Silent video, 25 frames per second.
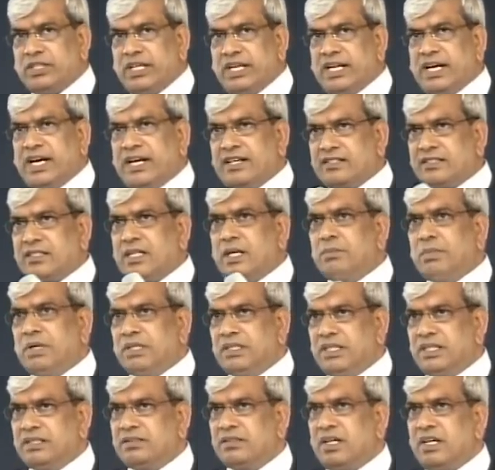there are some
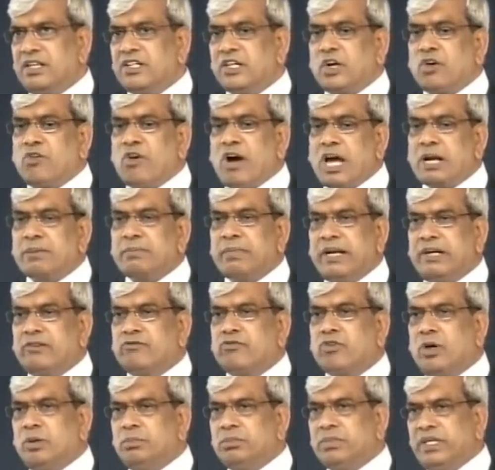other
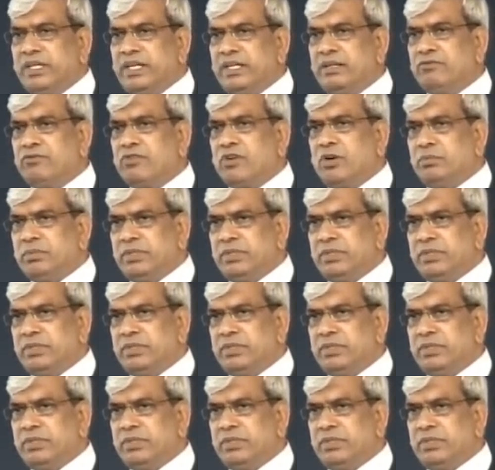requirements from the